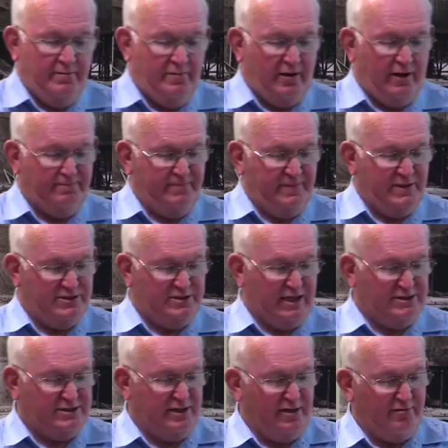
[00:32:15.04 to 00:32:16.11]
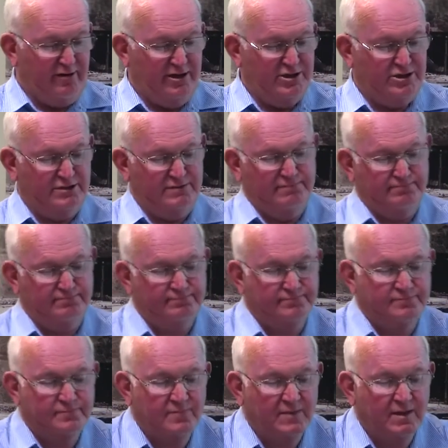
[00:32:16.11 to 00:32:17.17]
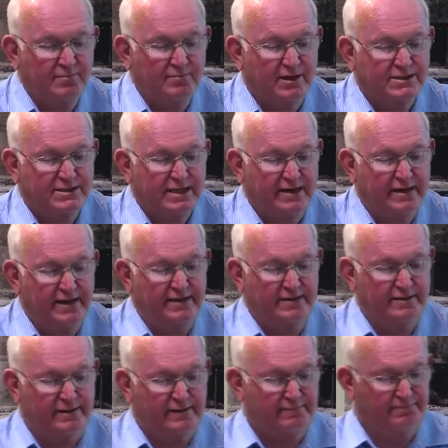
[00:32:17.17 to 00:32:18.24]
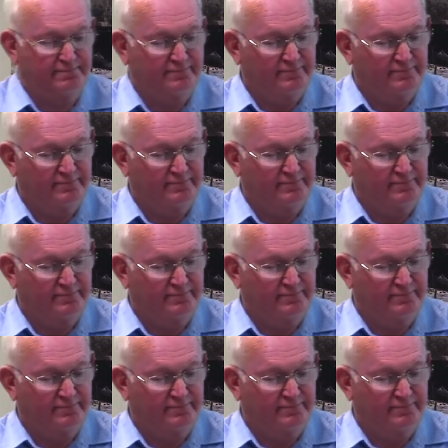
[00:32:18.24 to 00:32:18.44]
Right, the sixth generation, my son Anthony.